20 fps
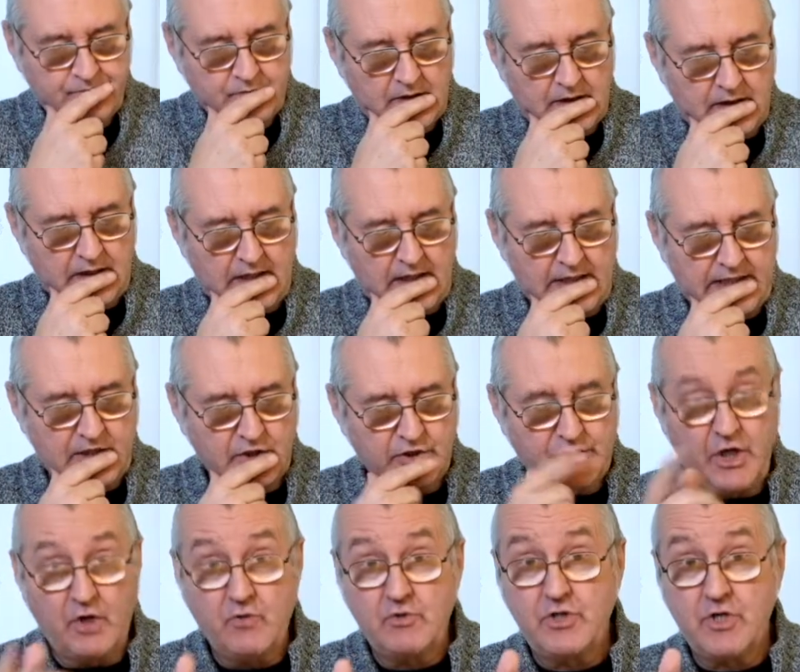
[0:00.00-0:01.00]
uh, little
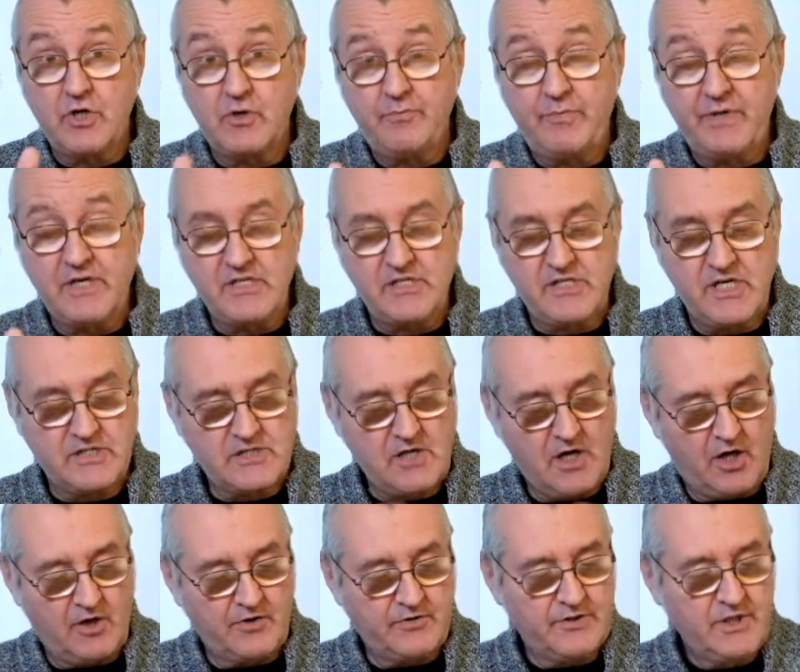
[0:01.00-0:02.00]
YouTube pieces
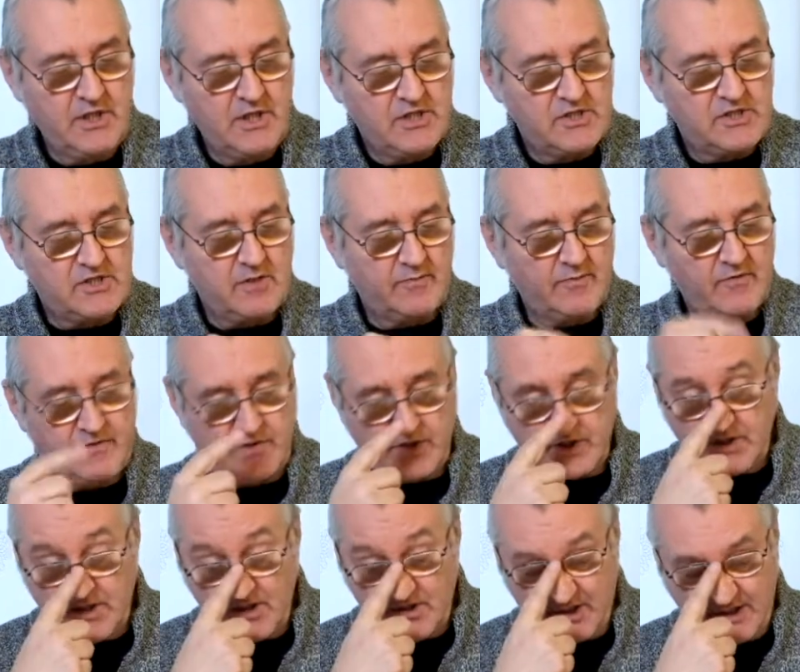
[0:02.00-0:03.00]
on some of
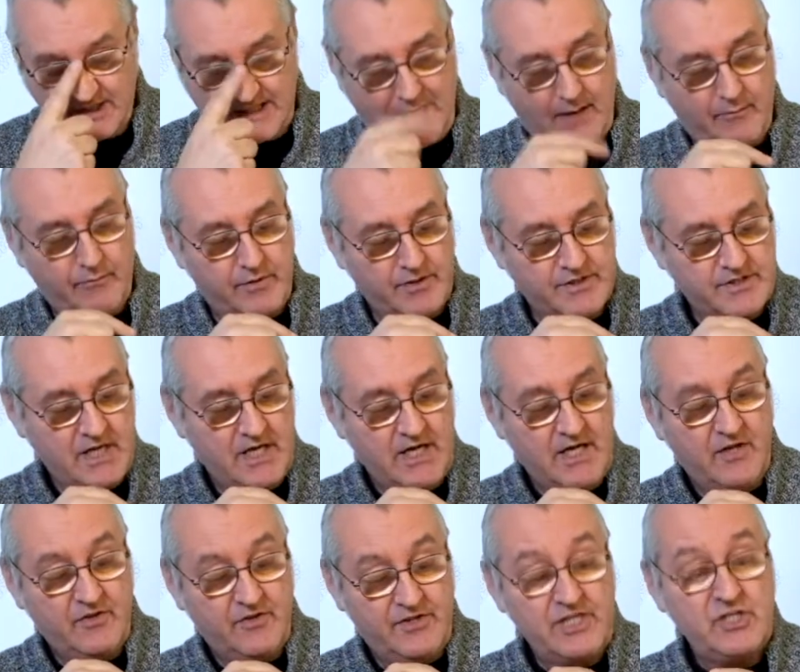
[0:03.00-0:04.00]
the, the cameras.
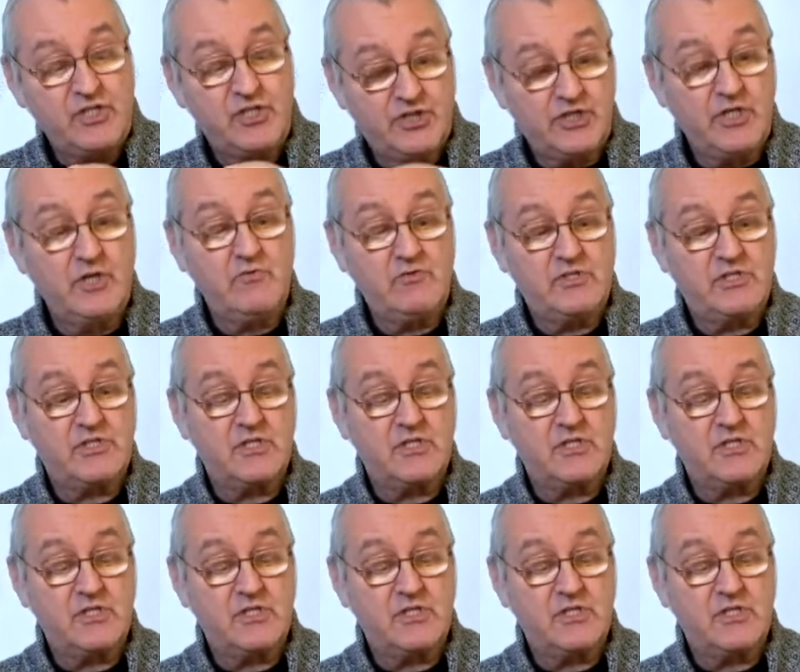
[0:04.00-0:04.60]
This shoots